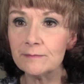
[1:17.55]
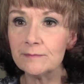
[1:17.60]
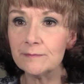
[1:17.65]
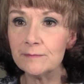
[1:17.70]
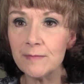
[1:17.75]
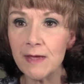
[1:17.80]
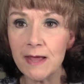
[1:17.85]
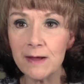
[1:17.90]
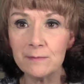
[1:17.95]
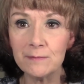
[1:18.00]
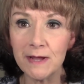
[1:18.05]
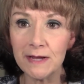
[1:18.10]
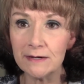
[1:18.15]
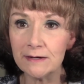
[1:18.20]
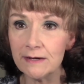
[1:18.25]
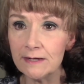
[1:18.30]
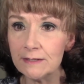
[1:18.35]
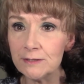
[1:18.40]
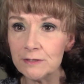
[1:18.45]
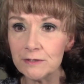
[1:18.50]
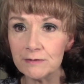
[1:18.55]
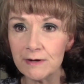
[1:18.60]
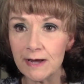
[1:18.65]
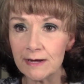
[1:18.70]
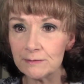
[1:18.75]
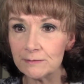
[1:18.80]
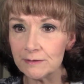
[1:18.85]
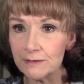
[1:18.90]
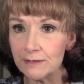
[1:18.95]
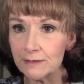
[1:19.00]
may or may not
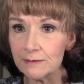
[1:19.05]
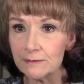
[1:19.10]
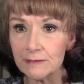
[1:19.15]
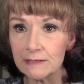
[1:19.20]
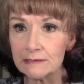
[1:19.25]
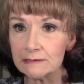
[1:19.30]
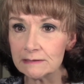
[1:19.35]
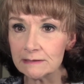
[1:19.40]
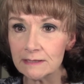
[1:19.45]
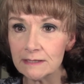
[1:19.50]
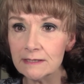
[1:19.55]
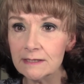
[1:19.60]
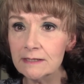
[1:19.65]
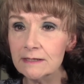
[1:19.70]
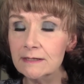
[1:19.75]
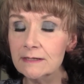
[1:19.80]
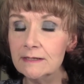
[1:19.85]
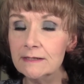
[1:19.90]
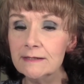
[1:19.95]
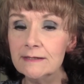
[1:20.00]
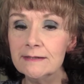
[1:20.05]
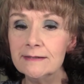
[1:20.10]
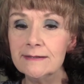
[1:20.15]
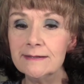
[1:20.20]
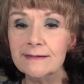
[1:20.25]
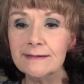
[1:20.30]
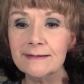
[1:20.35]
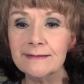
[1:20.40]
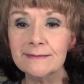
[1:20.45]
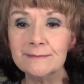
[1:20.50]
interact with you,
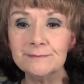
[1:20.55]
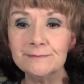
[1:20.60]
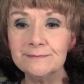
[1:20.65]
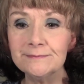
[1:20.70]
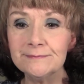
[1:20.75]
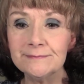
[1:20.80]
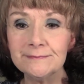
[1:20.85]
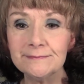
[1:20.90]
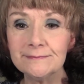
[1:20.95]
and